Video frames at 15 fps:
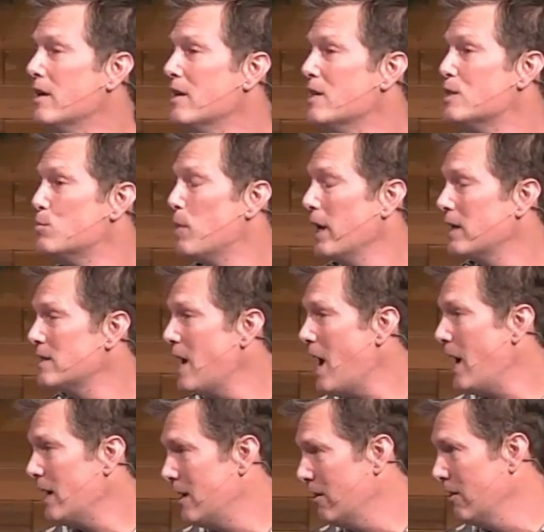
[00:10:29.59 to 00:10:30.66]

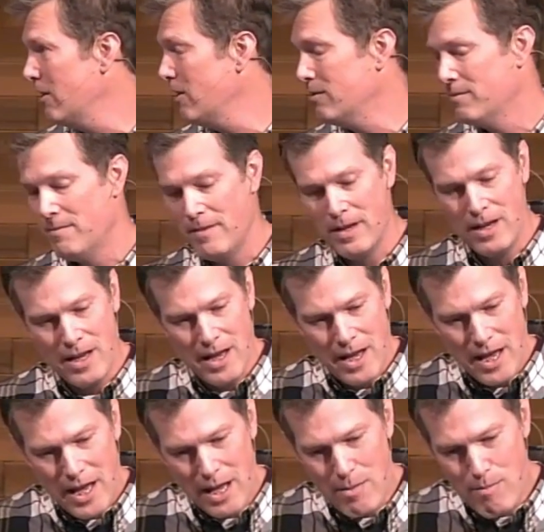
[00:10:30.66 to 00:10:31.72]
spectacular
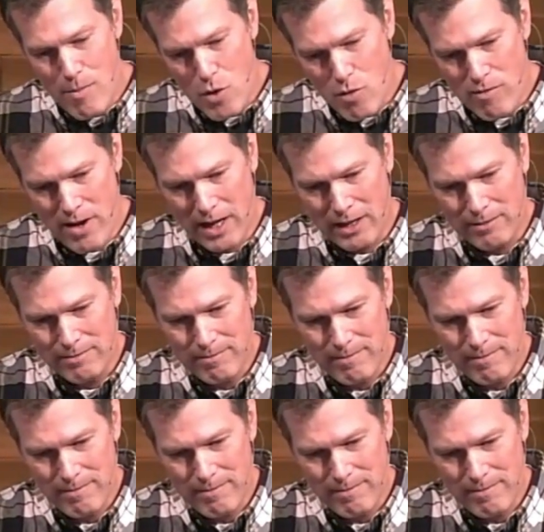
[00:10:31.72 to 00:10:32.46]
and moving.